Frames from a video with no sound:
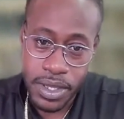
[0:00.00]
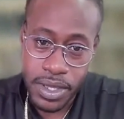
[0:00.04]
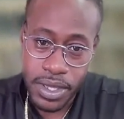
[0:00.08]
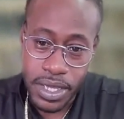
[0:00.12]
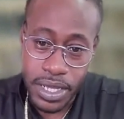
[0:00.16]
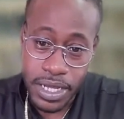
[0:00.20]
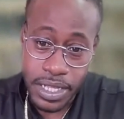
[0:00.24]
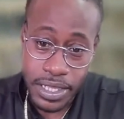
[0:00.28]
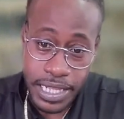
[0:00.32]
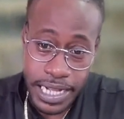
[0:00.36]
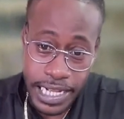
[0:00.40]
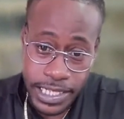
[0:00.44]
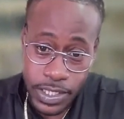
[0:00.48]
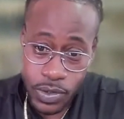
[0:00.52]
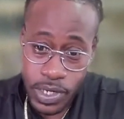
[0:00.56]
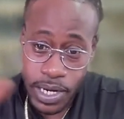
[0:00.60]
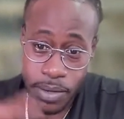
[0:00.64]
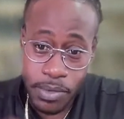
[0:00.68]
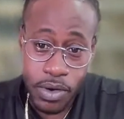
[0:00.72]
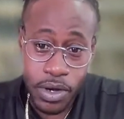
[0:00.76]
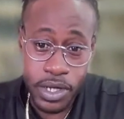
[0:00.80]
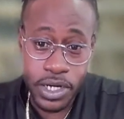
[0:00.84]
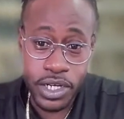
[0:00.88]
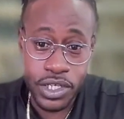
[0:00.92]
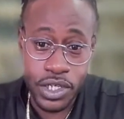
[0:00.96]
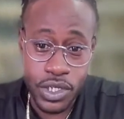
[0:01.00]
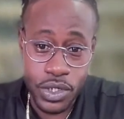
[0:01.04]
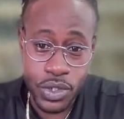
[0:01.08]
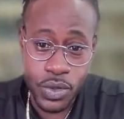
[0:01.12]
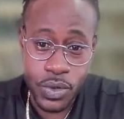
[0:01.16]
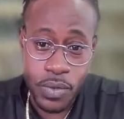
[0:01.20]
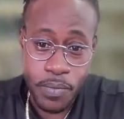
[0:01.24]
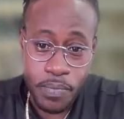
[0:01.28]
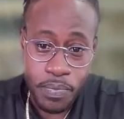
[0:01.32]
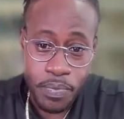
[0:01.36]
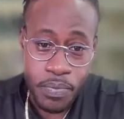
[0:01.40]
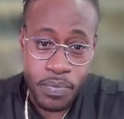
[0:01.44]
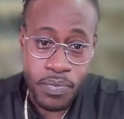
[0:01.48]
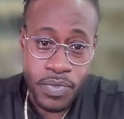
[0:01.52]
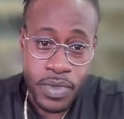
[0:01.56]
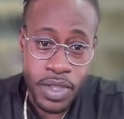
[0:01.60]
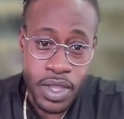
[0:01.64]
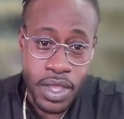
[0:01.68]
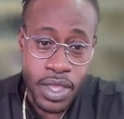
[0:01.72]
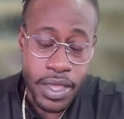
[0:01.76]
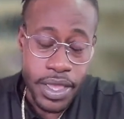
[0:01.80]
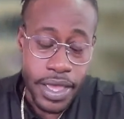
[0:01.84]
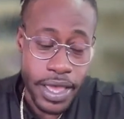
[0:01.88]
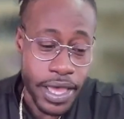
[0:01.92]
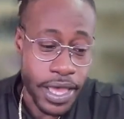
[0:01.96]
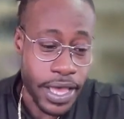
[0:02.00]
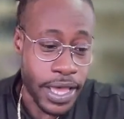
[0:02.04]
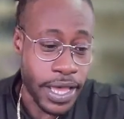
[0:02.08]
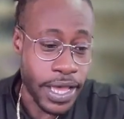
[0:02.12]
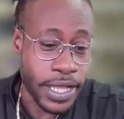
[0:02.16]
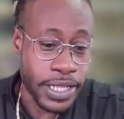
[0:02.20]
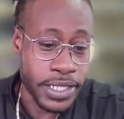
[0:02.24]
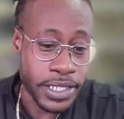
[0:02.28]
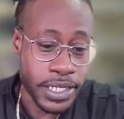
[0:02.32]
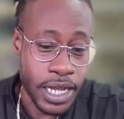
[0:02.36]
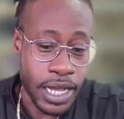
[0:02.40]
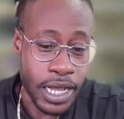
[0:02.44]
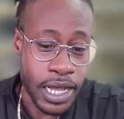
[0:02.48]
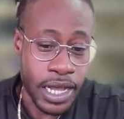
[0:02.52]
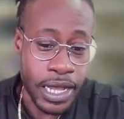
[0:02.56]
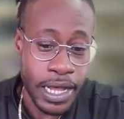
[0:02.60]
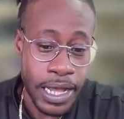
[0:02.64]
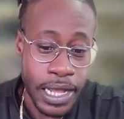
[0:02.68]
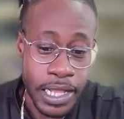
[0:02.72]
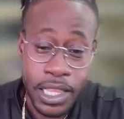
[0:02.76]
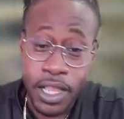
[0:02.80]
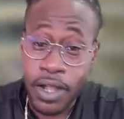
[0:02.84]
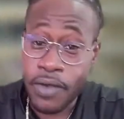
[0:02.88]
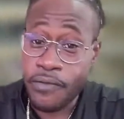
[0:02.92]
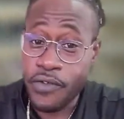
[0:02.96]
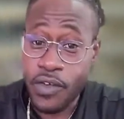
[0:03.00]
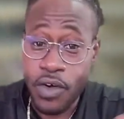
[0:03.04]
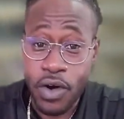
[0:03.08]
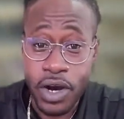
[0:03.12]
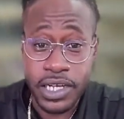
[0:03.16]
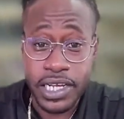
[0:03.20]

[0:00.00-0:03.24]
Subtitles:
And that's what I'm going to do. And I look forward